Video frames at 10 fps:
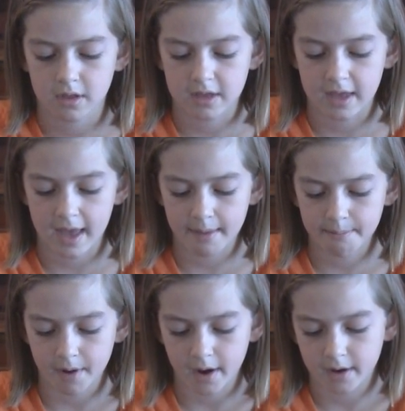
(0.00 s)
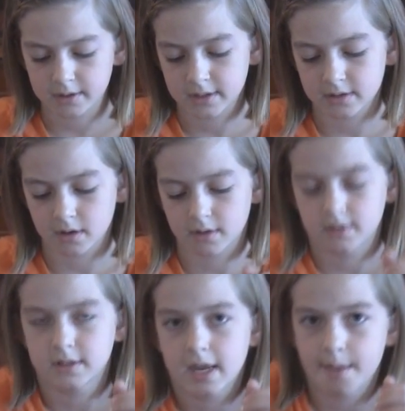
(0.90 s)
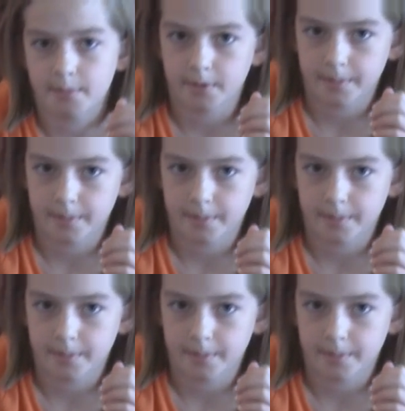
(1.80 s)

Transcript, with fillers: the game boxes on the table.